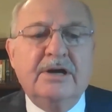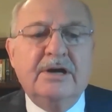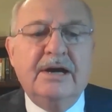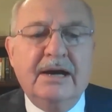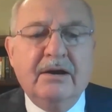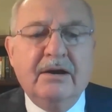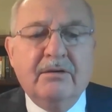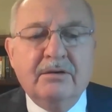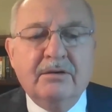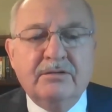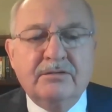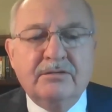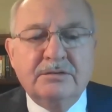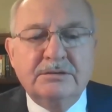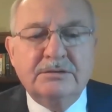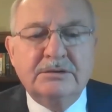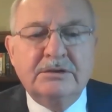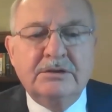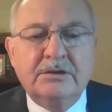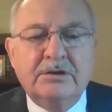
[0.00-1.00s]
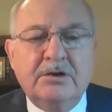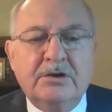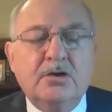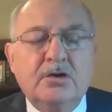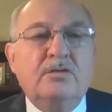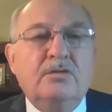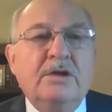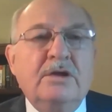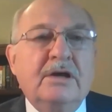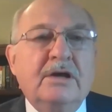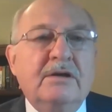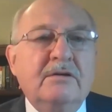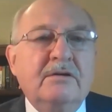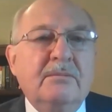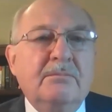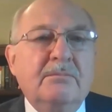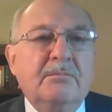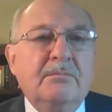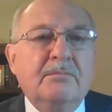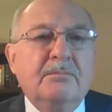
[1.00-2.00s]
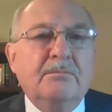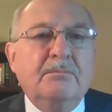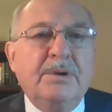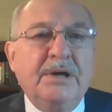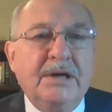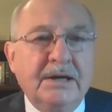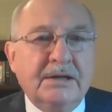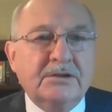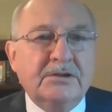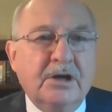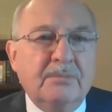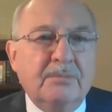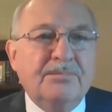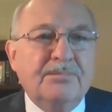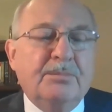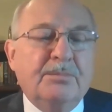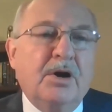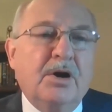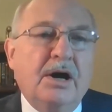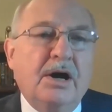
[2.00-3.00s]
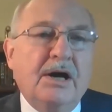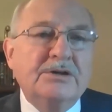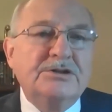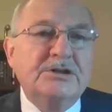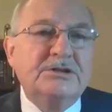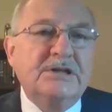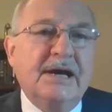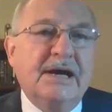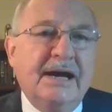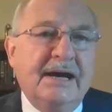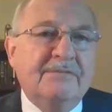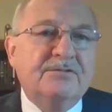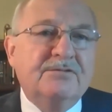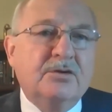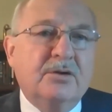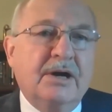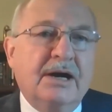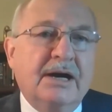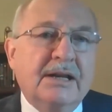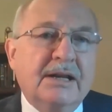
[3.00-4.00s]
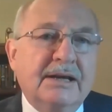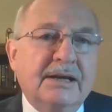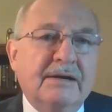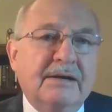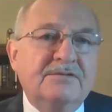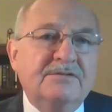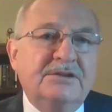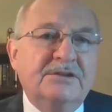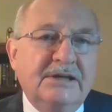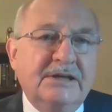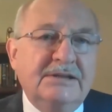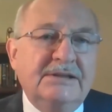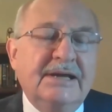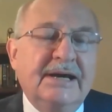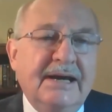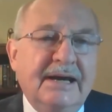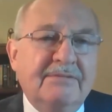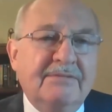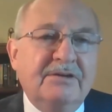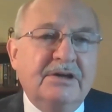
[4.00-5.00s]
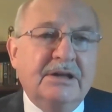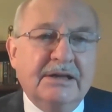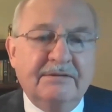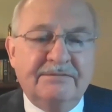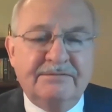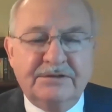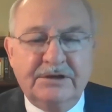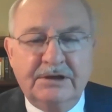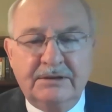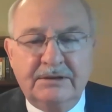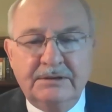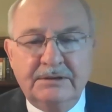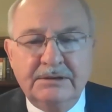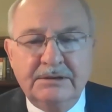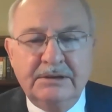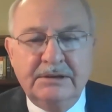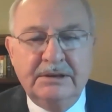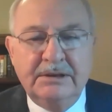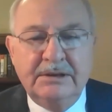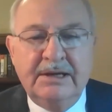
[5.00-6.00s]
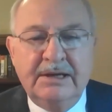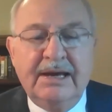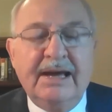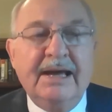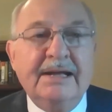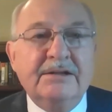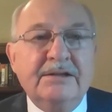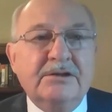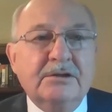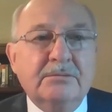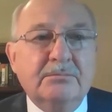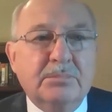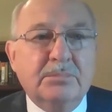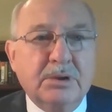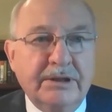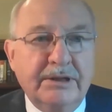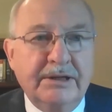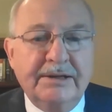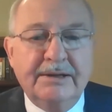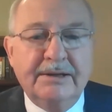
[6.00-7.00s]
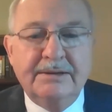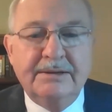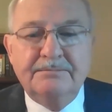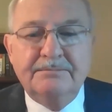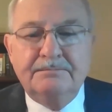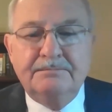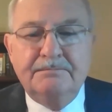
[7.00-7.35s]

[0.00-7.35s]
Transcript: Harris, who then picked up the project after I left, did the heavy lifting, and completed it.